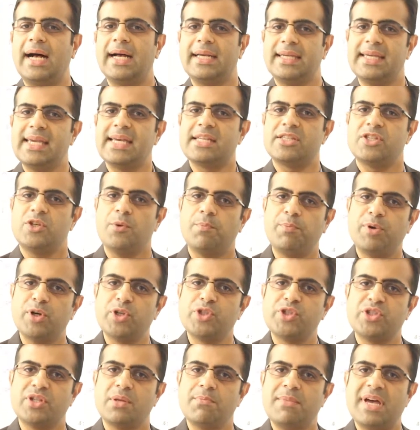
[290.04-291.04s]
Yes, you
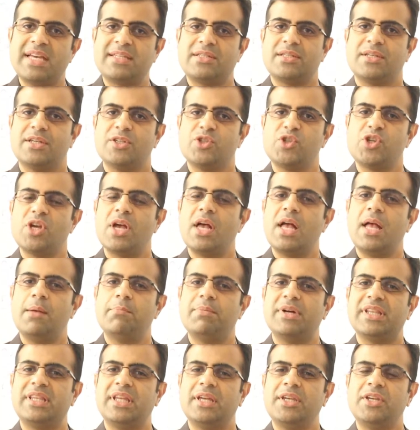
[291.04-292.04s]
push the message,
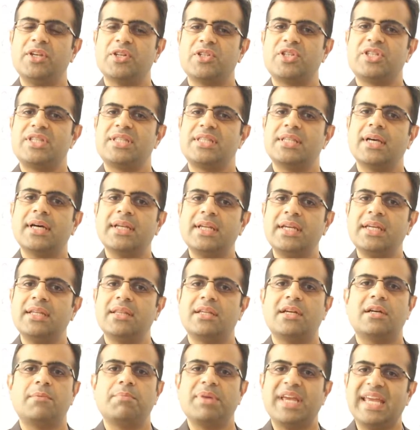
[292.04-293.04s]
but then you're
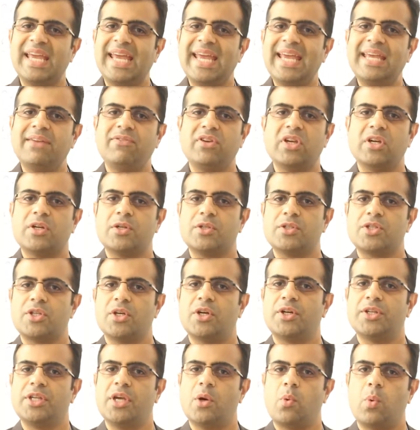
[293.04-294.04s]
studying their behaviors
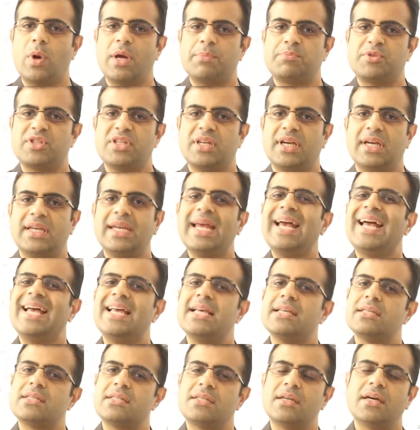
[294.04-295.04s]
on your website,
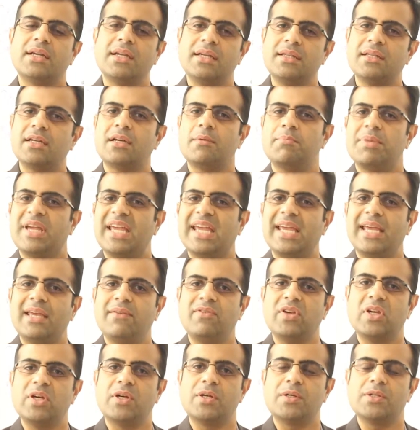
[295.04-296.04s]
studying their
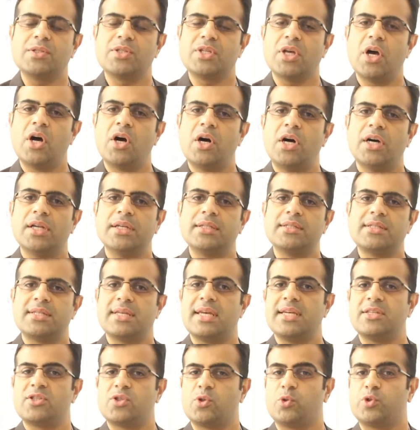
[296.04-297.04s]
behaviors on,
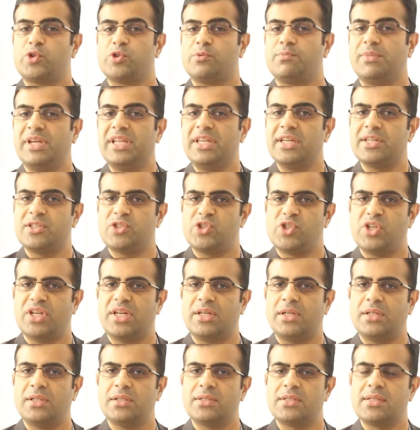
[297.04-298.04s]
say, social media
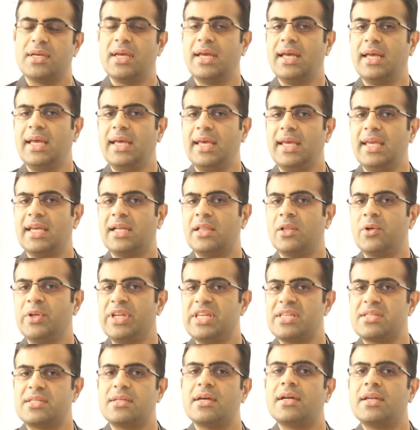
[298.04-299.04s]
channels,
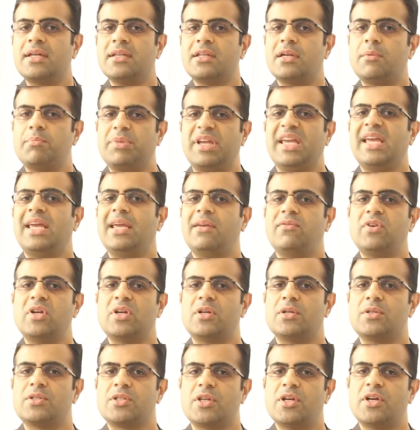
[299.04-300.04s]
including studying their
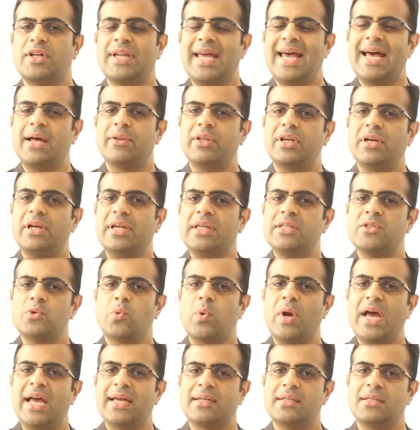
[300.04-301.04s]
behaviors on how they're
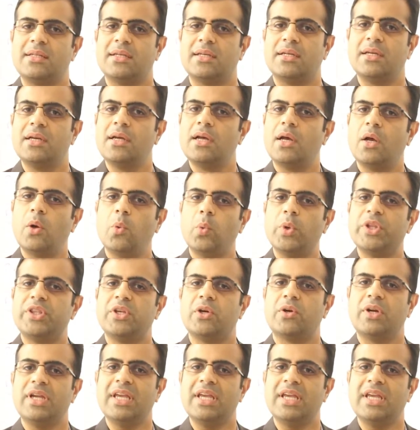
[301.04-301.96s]
interacting with your